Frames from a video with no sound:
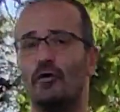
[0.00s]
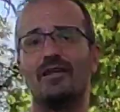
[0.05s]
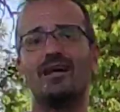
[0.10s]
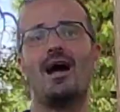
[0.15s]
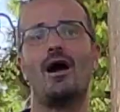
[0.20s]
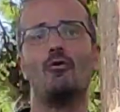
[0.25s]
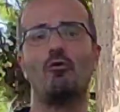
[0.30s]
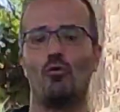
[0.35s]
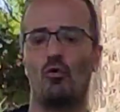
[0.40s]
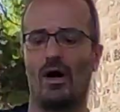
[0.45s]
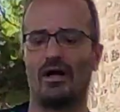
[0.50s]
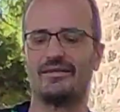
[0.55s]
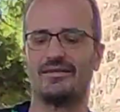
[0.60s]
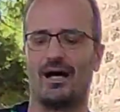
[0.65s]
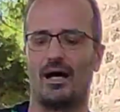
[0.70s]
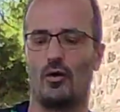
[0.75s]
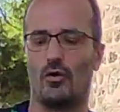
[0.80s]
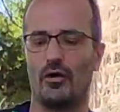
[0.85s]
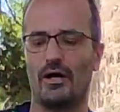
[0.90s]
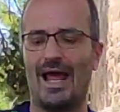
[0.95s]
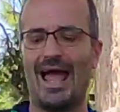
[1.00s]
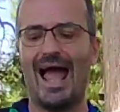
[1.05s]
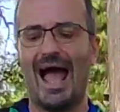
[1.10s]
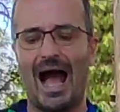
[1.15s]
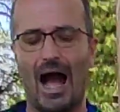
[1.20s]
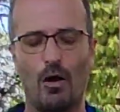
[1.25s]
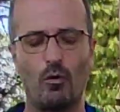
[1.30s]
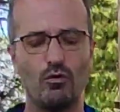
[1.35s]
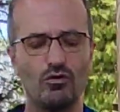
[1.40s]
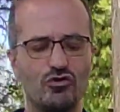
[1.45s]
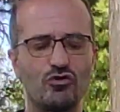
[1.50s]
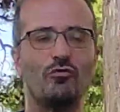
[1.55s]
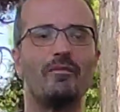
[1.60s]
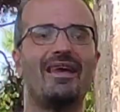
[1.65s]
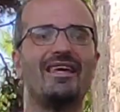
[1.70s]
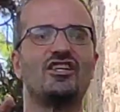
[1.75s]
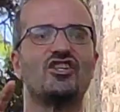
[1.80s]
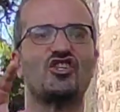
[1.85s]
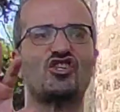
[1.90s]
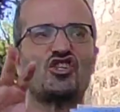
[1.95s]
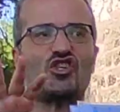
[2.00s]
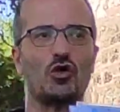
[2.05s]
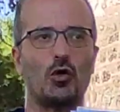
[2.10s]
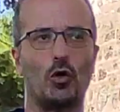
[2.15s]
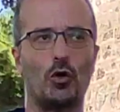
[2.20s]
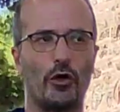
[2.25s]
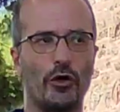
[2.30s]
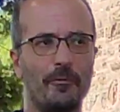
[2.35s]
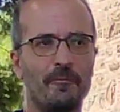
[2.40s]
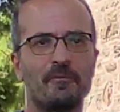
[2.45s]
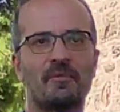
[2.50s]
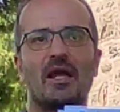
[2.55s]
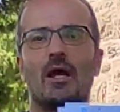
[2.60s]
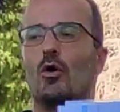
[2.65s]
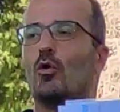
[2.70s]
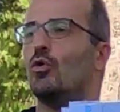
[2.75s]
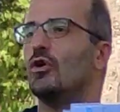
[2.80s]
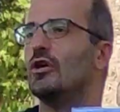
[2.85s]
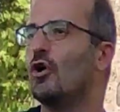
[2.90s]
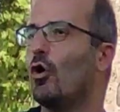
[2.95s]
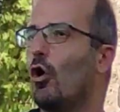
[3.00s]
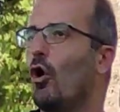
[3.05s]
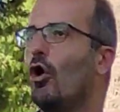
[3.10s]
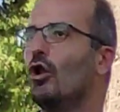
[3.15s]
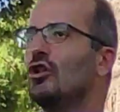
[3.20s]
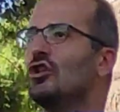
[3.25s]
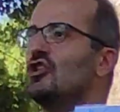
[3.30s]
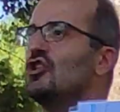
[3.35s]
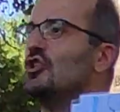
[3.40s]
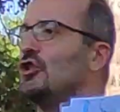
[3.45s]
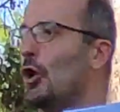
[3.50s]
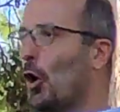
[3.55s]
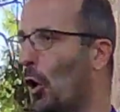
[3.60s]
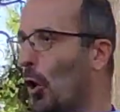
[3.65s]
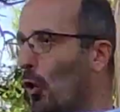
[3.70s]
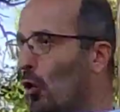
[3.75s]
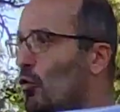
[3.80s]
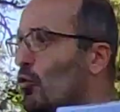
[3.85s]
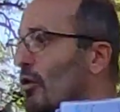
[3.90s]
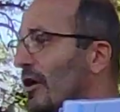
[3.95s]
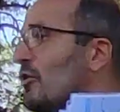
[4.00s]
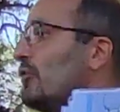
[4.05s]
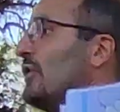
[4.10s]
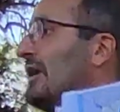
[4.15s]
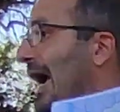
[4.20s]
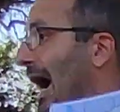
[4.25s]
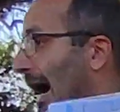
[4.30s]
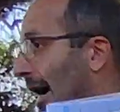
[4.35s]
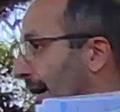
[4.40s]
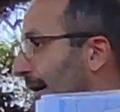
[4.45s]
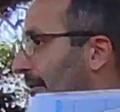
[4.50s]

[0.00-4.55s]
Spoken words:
the White Tower, I want to make sure we all know where we are,